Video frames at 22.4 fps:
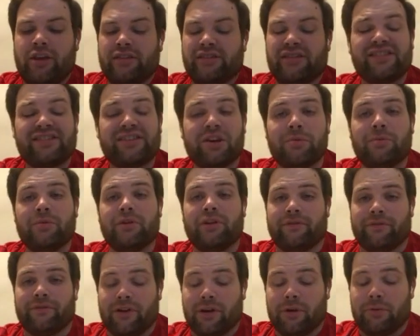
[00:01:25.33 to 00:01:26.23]
This is going to
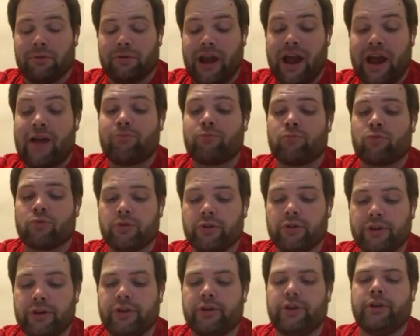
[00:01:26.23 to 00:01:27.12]
be a fun one. I'm
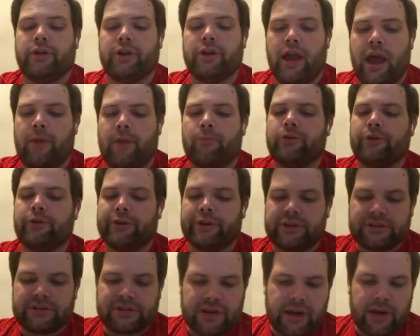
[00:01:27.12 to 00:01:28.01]
really
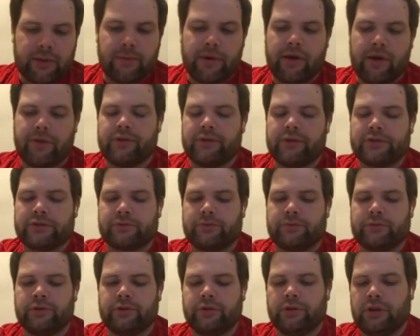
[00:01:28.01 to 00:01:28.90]
excited about this
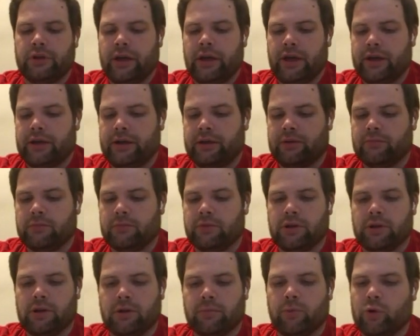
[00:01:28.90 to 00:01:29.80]
one.
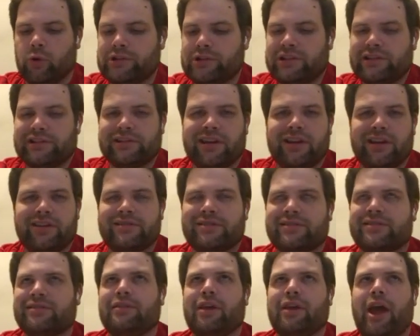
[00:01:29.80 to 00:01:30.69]
You know, Boise
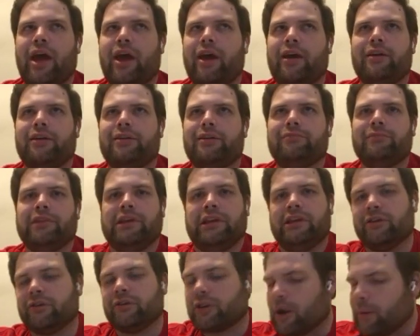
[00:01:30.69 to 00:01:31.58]
State's,
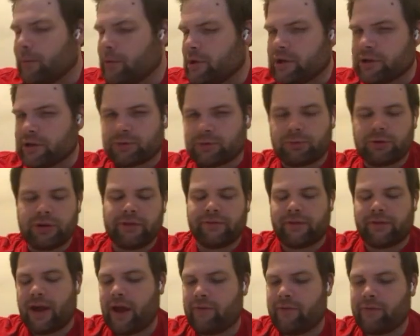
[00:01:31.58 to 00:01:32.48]
you know, coming in at
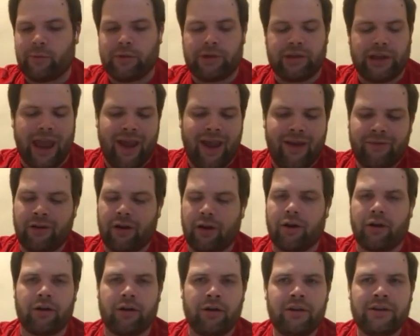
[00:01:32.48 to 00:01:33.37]
25, and we haven't
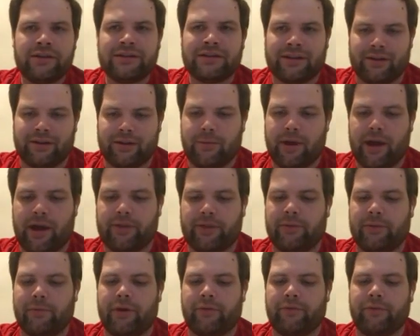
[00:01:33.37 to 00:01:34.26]
heard a ton
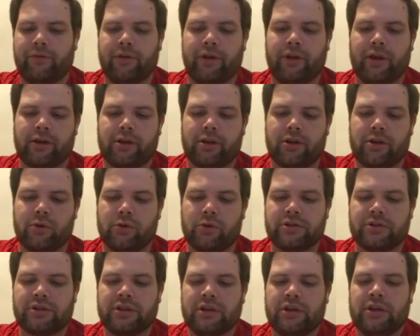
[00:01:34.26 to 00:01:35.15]
about them. I feel like, of
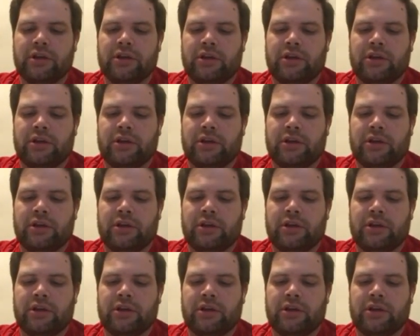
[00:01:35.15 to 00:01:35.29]
course,